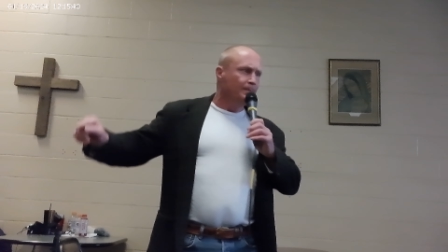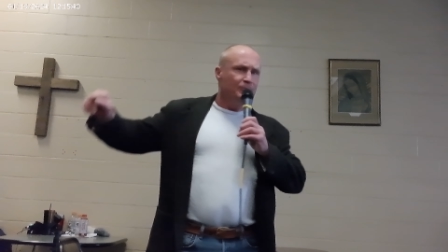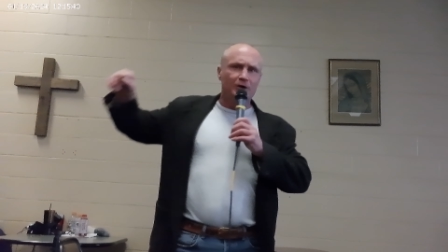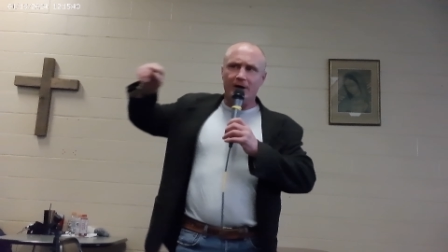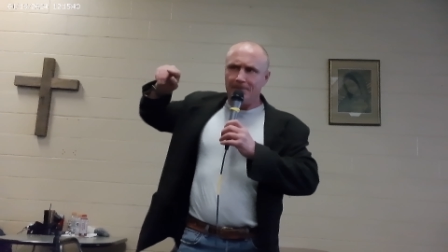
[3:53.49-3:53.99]

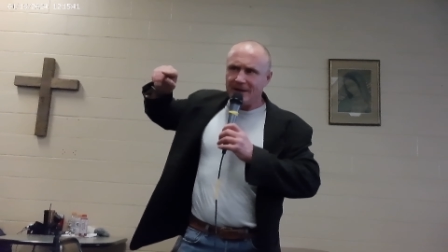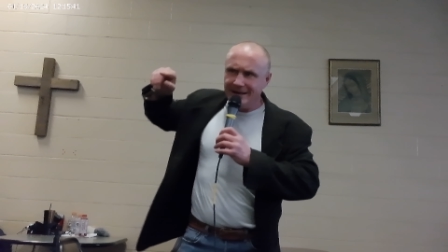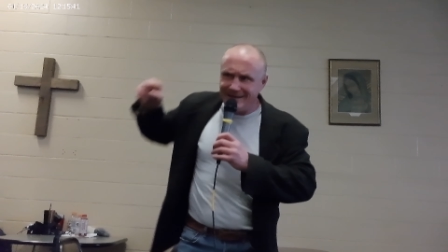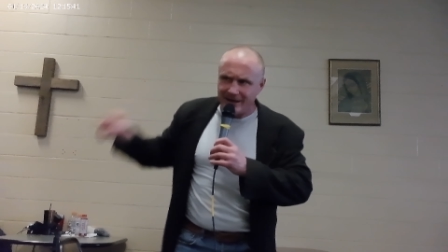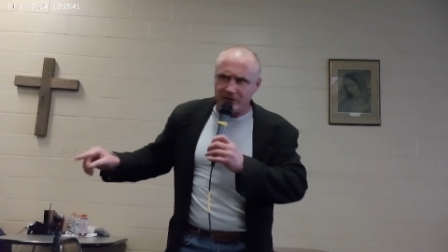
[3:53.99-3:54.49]
You're going to
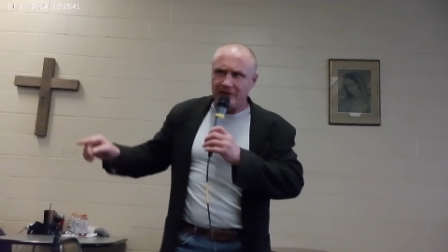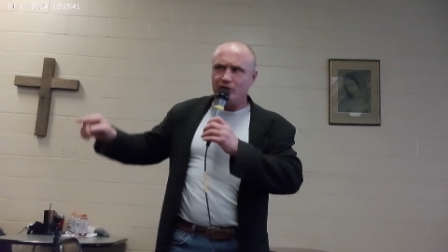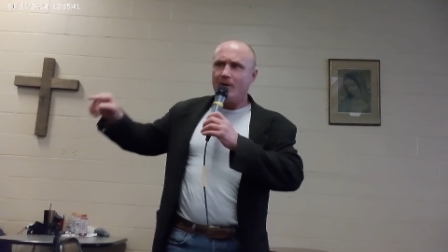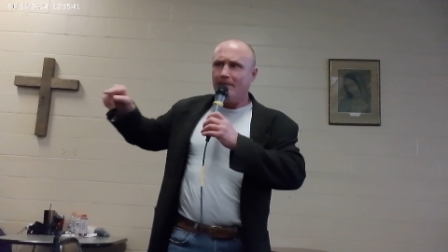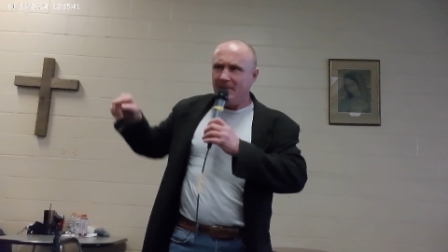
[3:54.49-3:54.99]
plead guilty
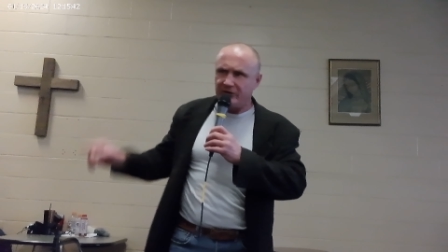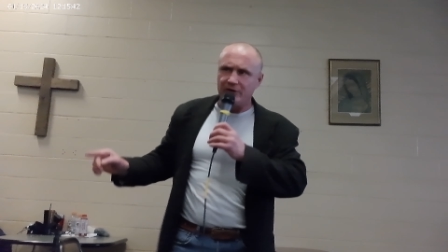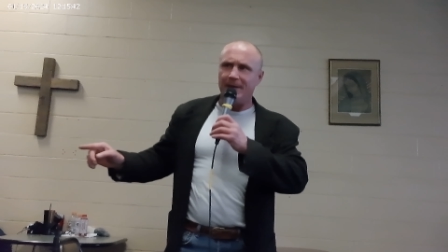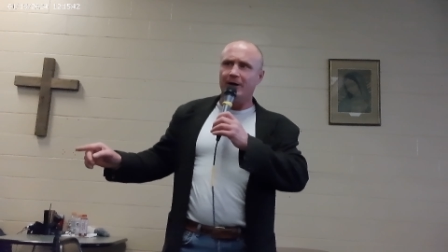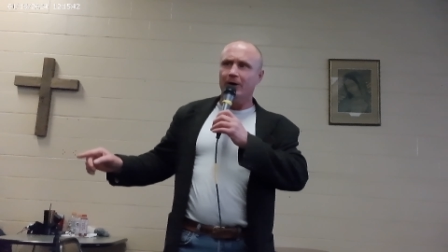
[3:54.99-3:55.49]
to a
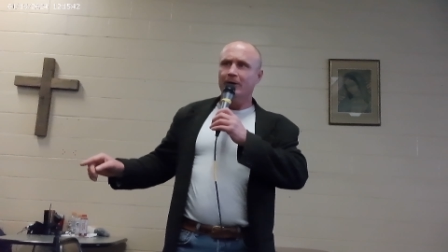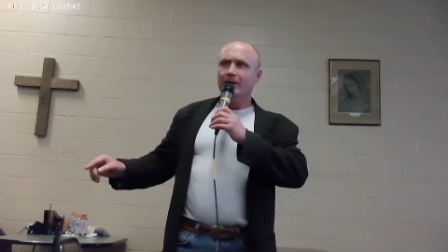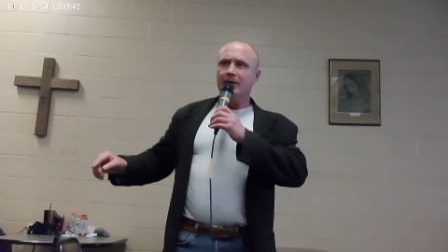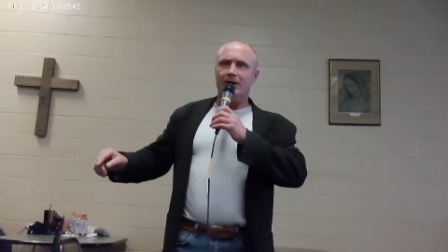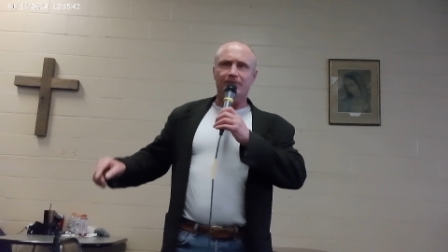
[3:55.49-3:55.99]
misdemeanor.
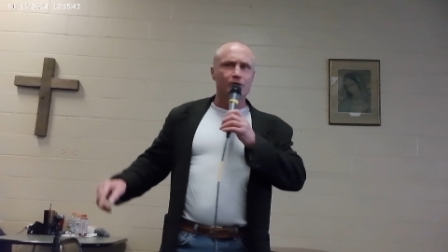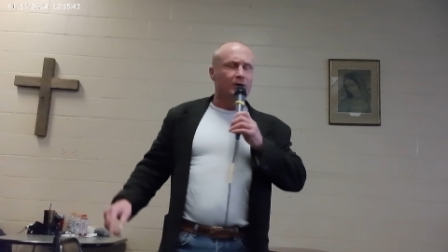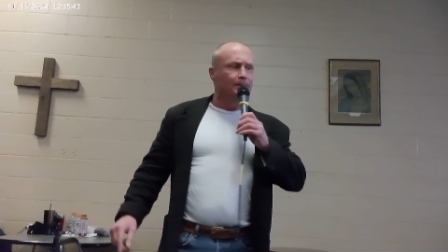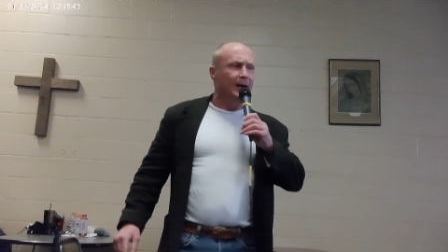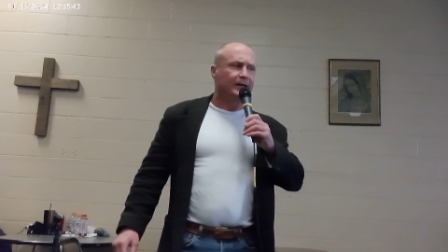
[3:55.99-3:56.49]
And if you
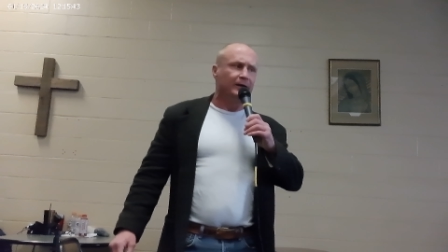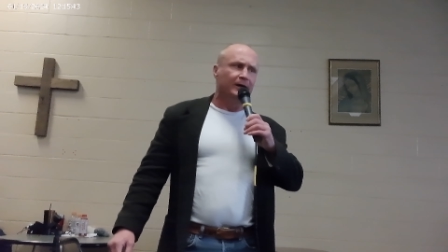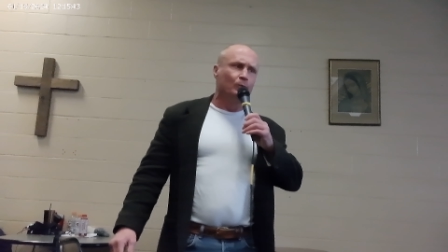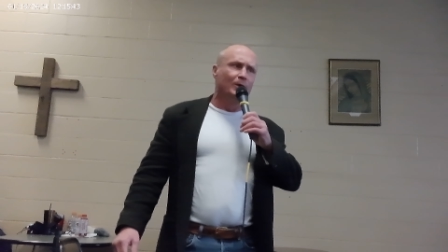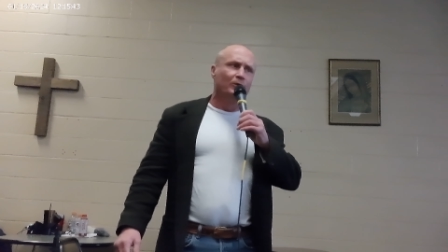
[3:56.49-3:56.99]
come back
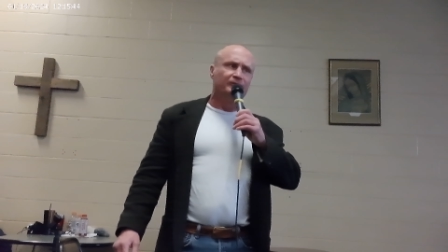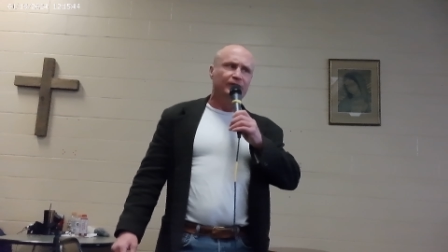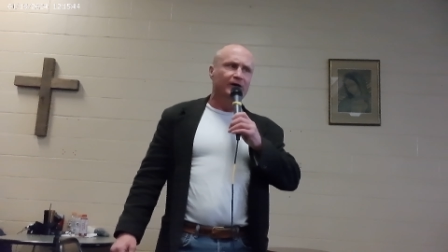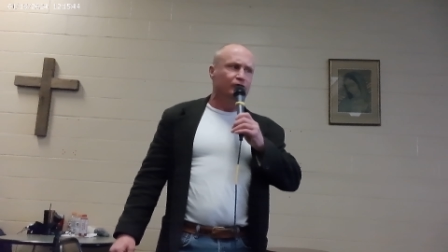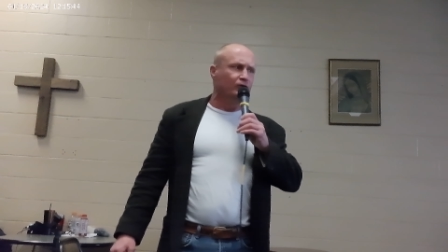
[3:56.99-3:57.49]
again, we will
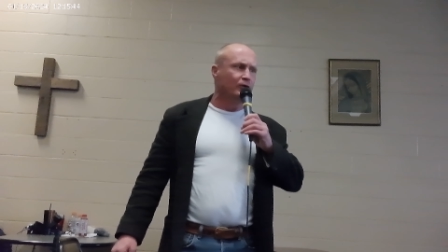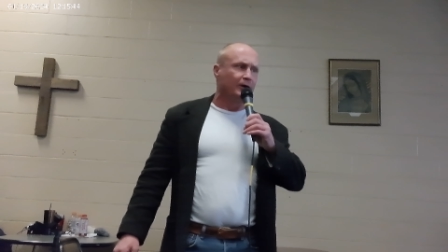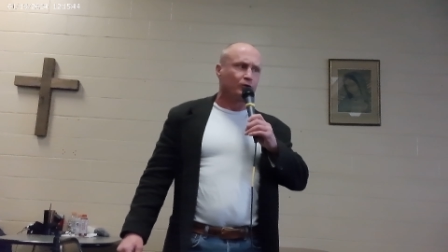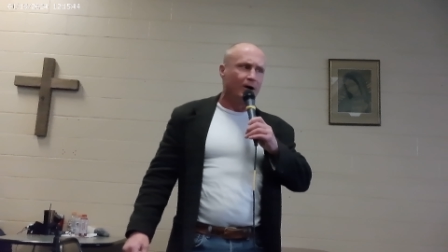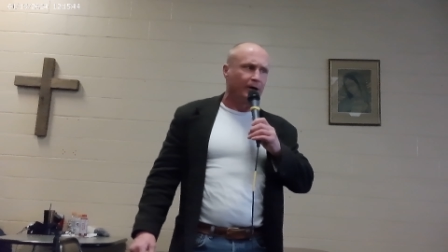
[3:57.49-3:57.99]
feed you to the
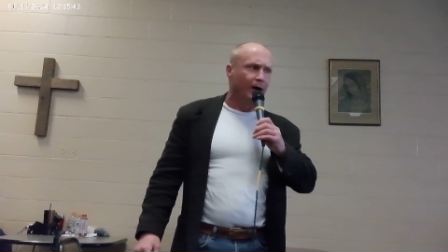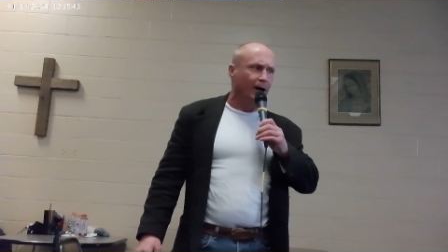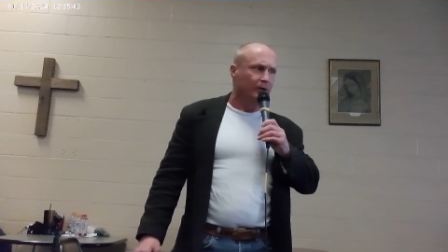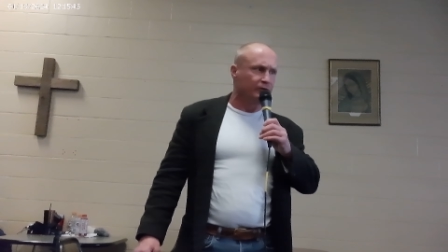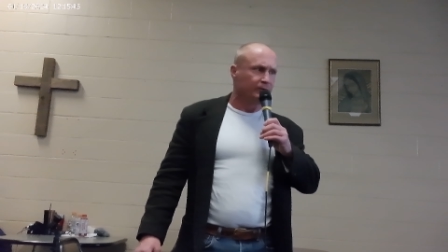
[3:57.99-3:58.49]

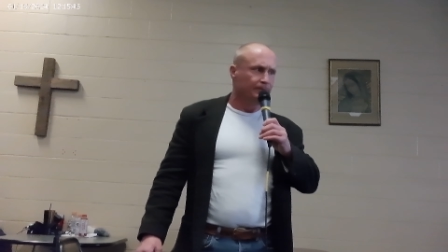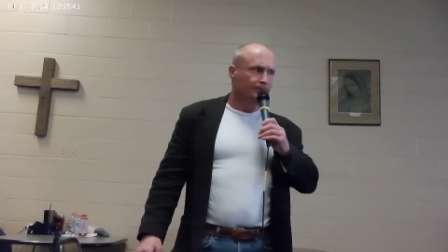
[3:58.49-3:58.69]
crocodiles.